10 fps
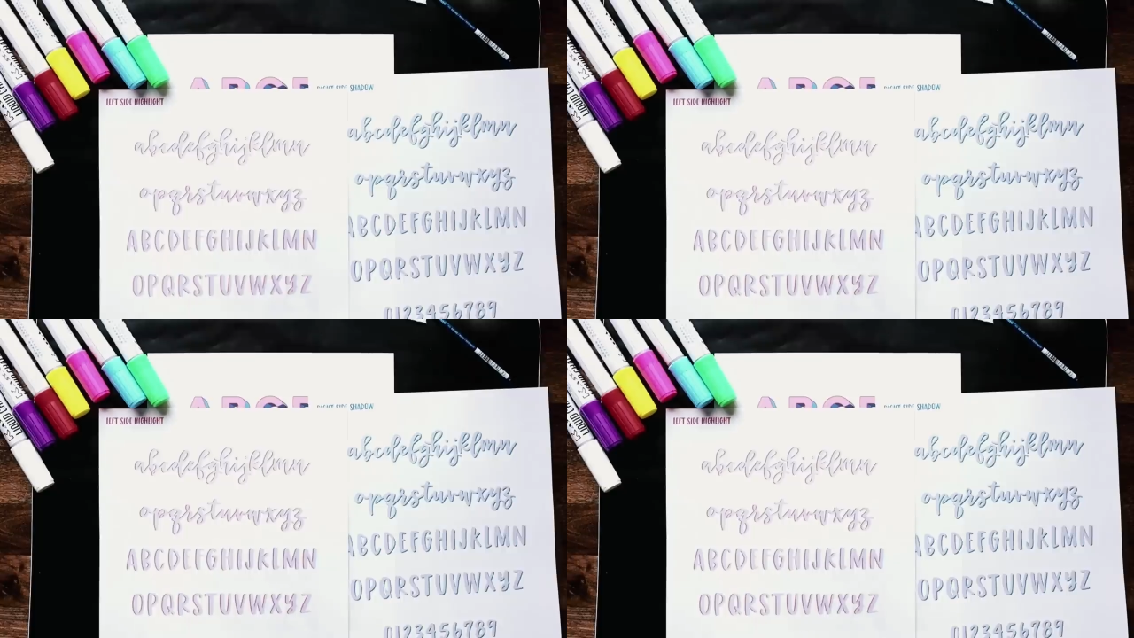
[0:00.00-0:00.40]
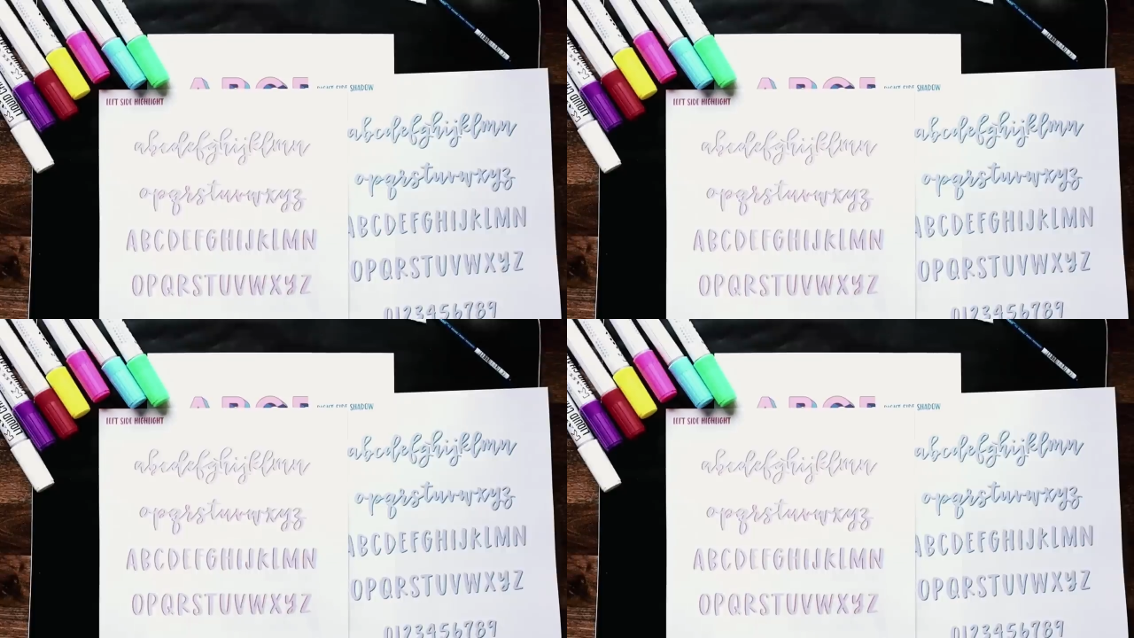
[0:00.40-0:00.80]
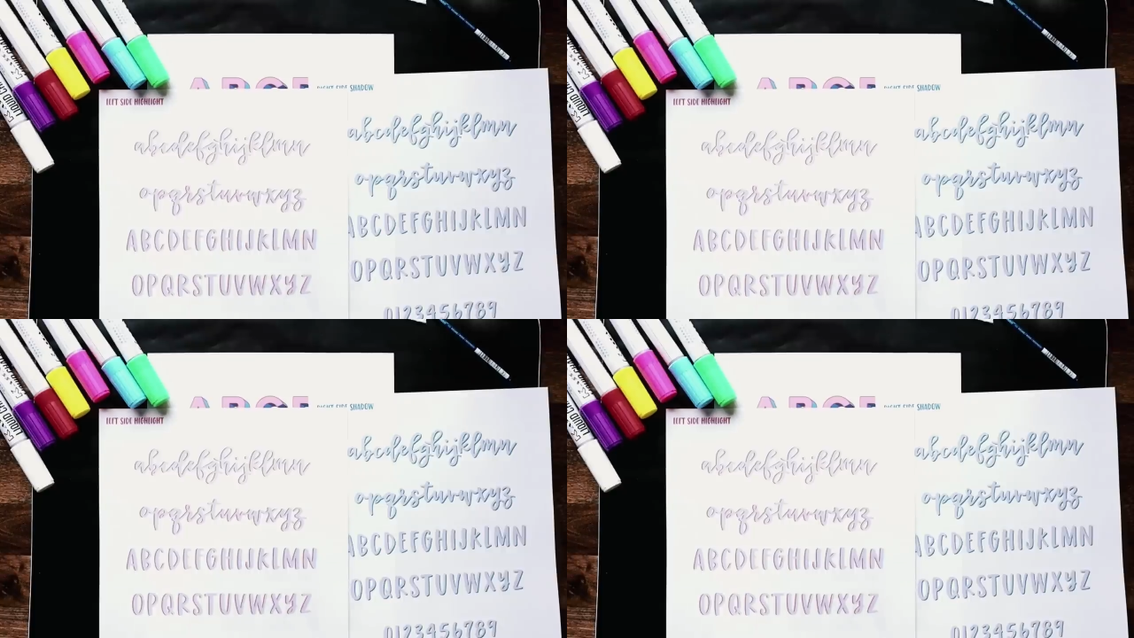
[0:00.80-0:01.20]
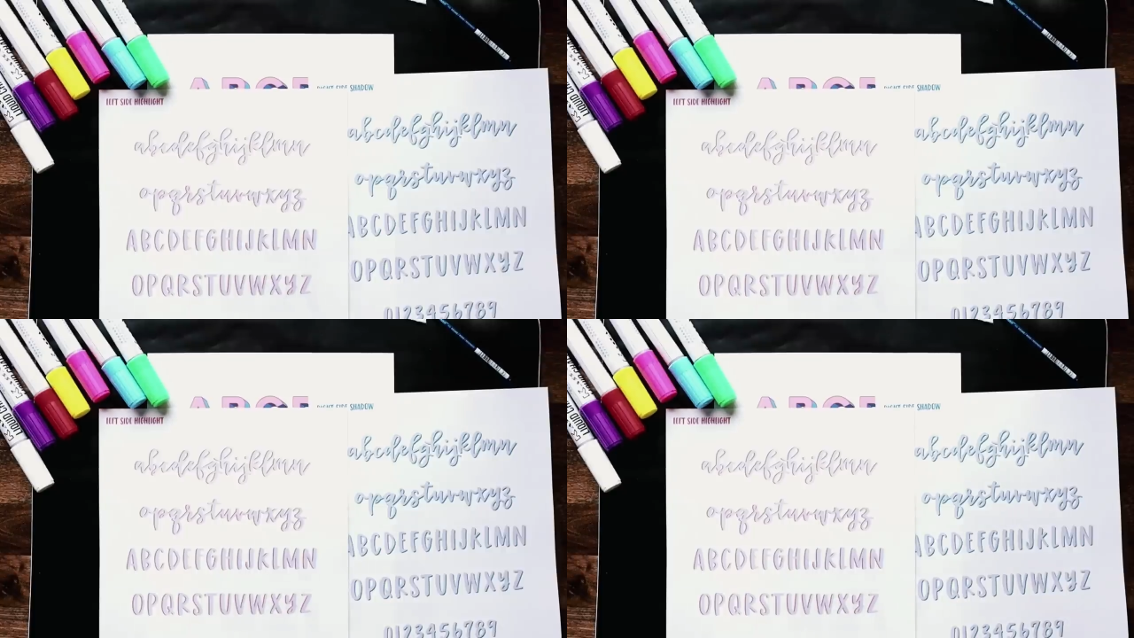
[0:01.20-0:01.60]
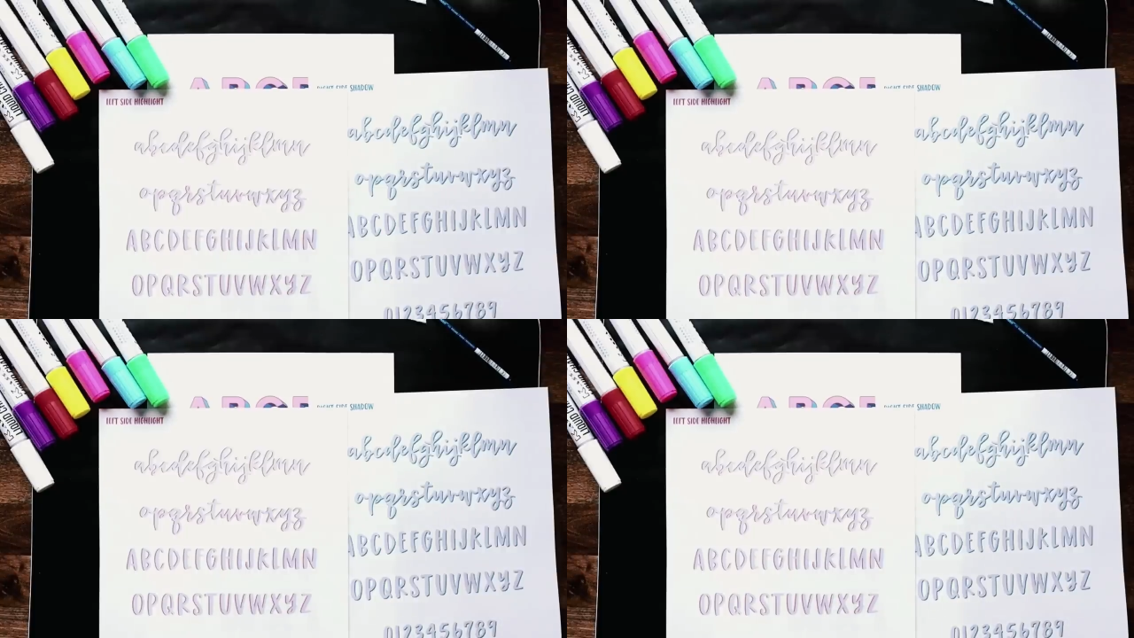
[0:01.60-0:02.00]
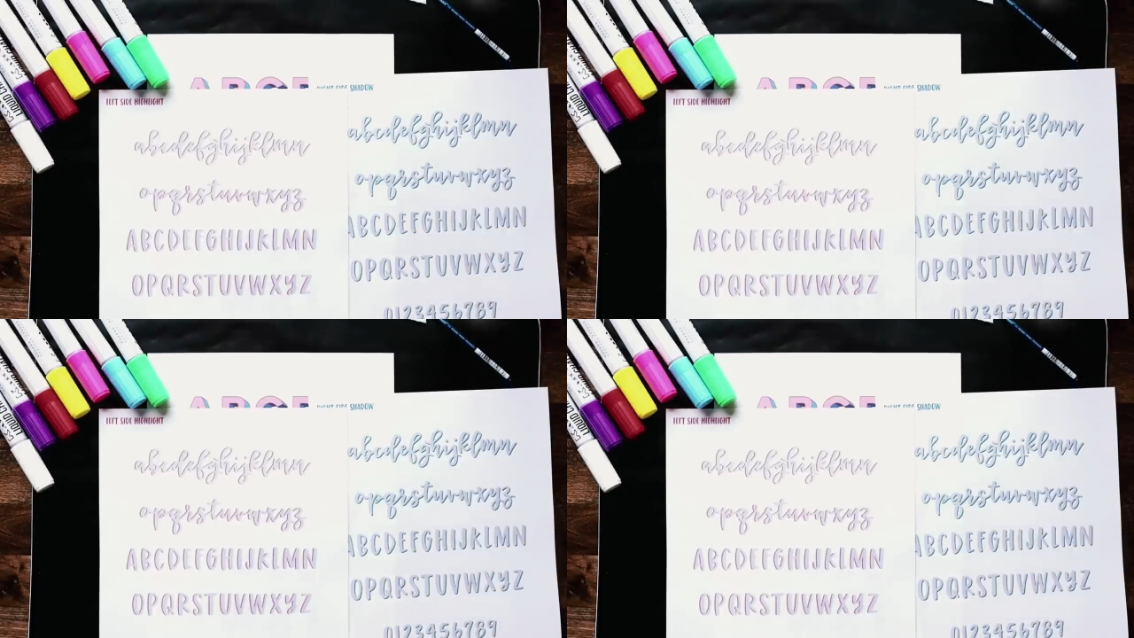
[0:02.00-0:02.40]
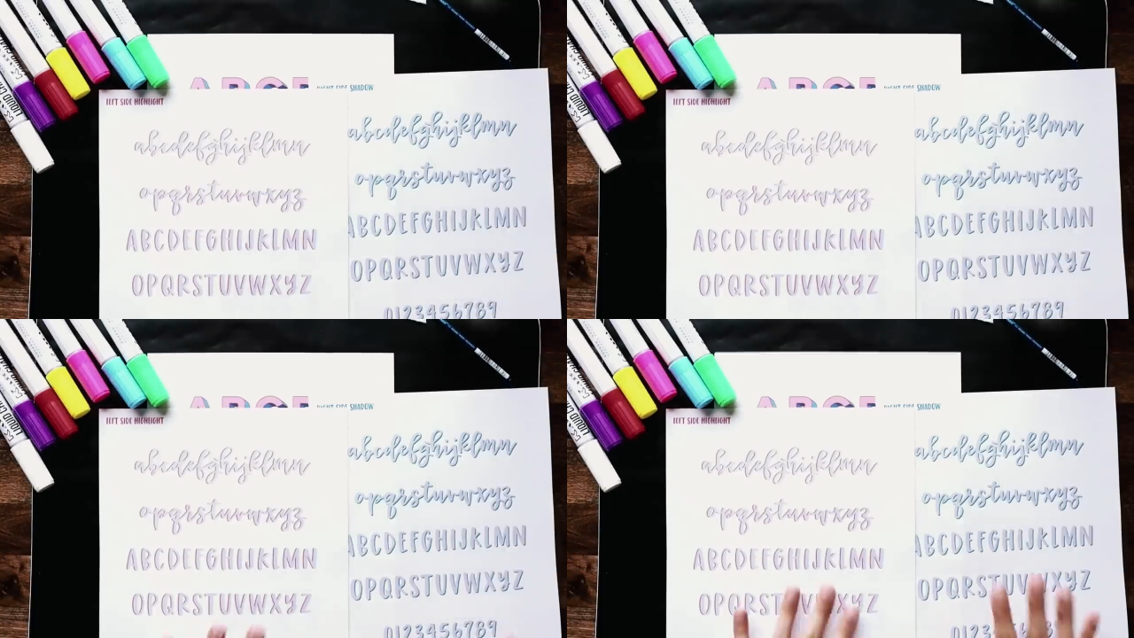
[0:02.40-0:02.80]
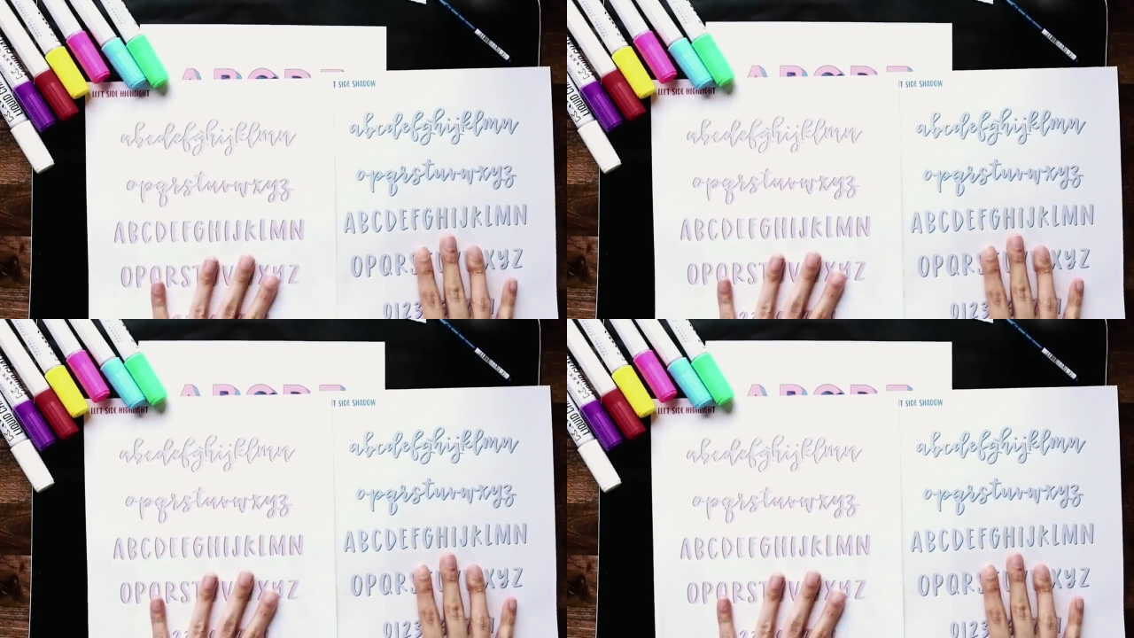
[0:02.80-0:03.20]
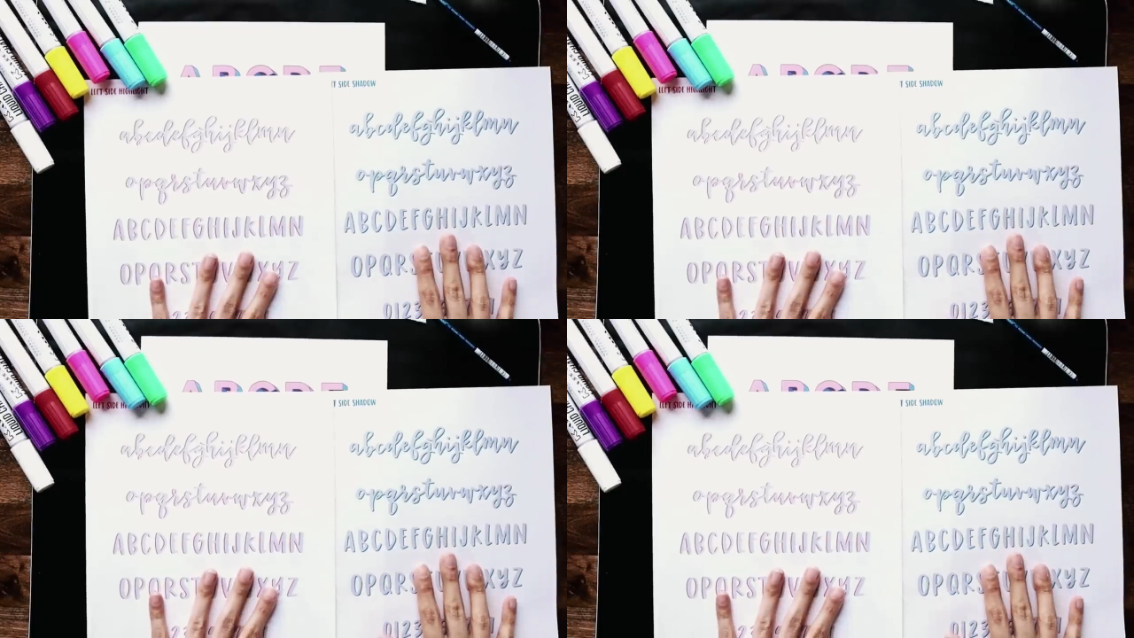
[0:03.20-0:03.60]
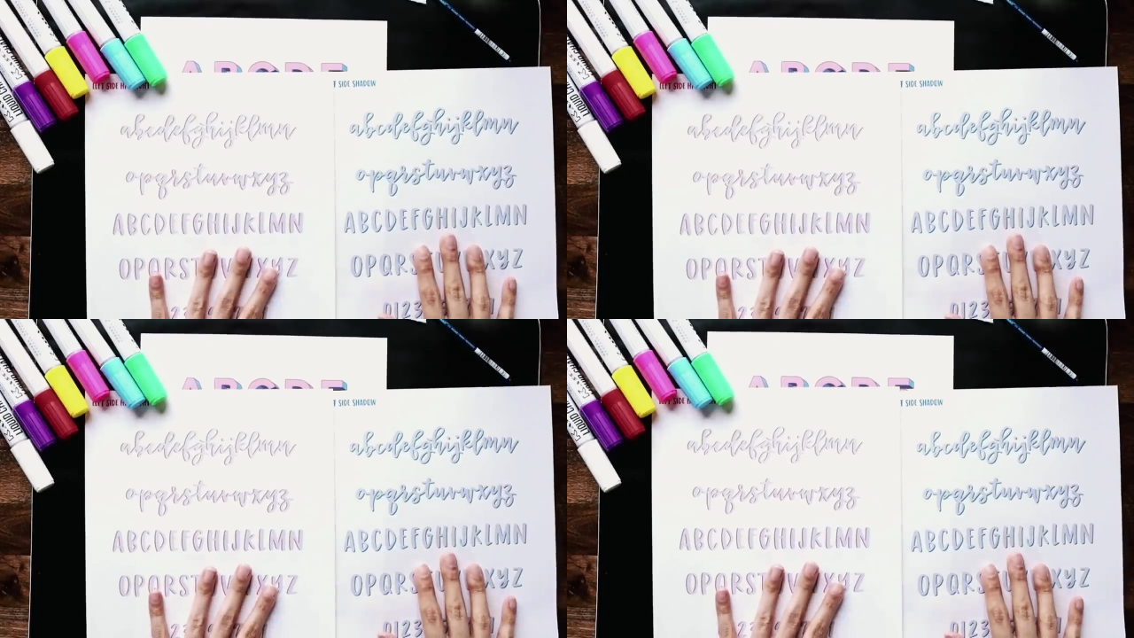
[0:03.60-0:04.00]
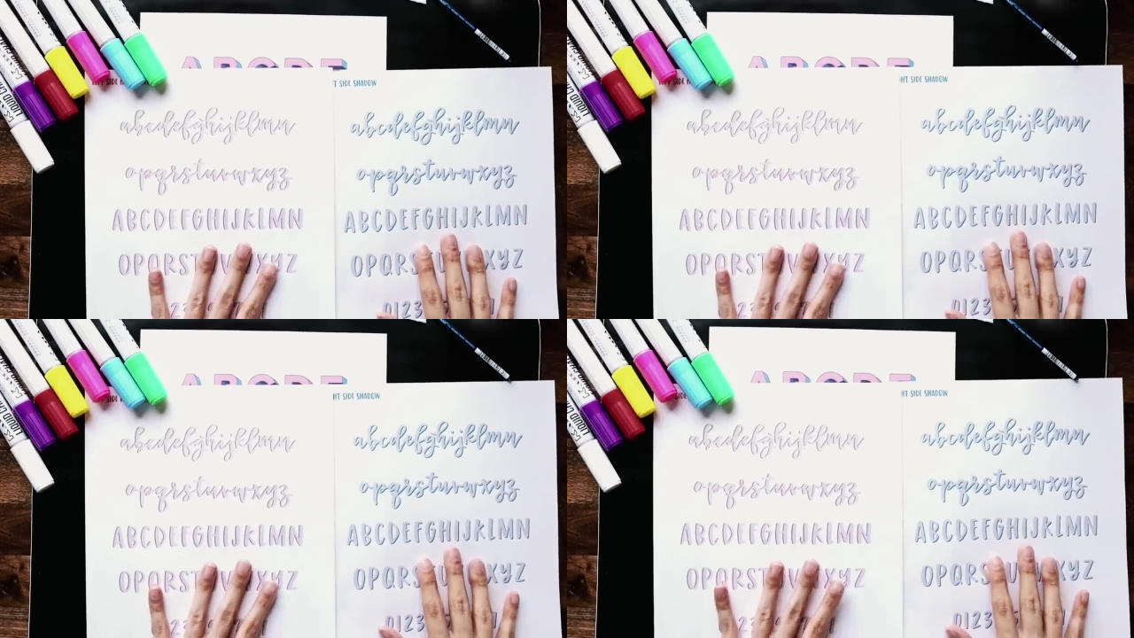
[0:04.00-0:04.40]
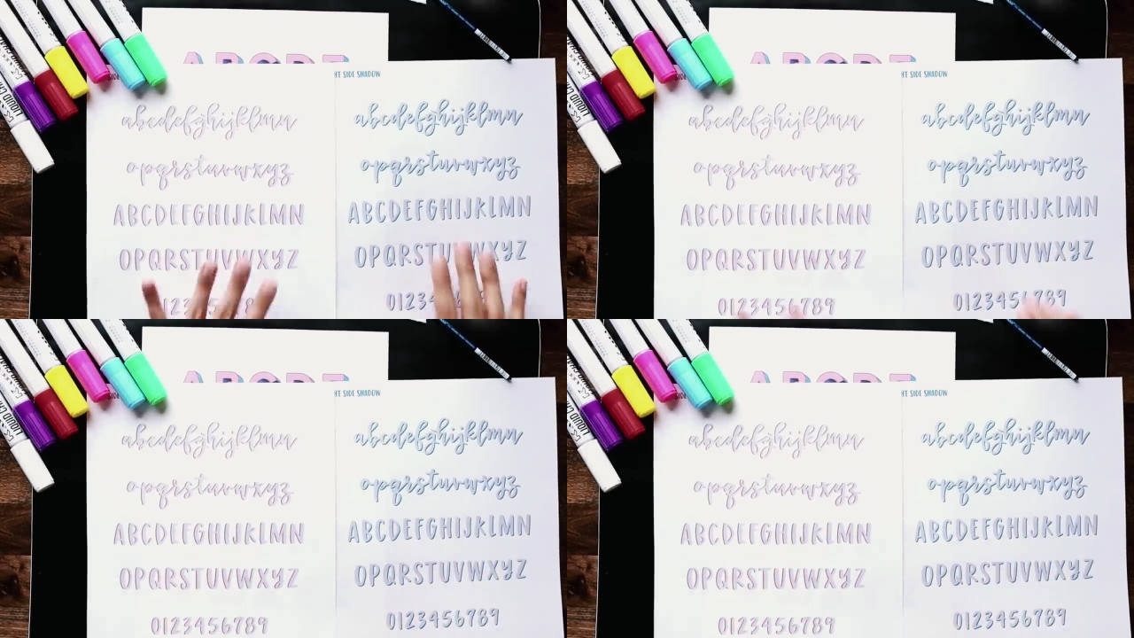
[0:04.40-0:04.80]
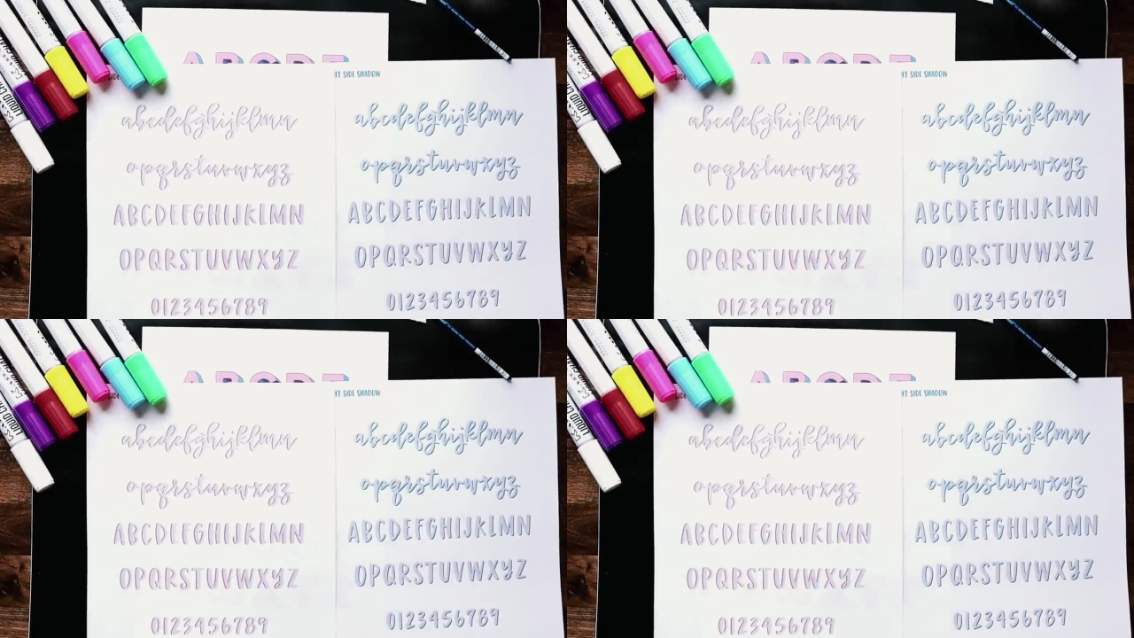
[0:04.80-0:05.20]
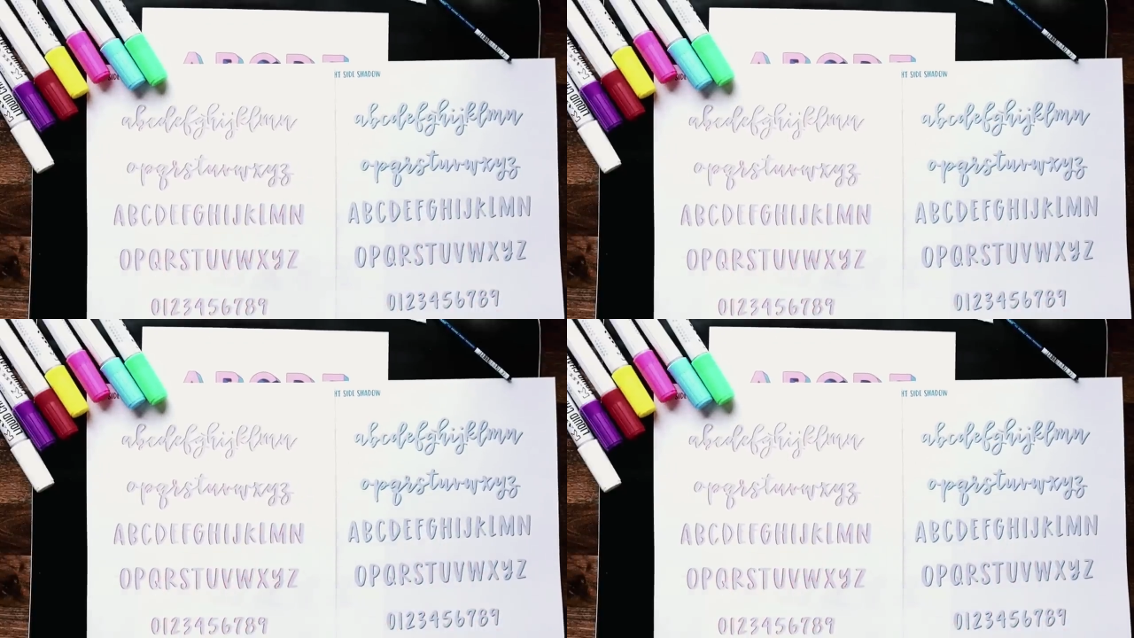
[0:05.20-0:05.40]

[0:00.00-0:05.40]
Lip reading: [unreadable: no face in view]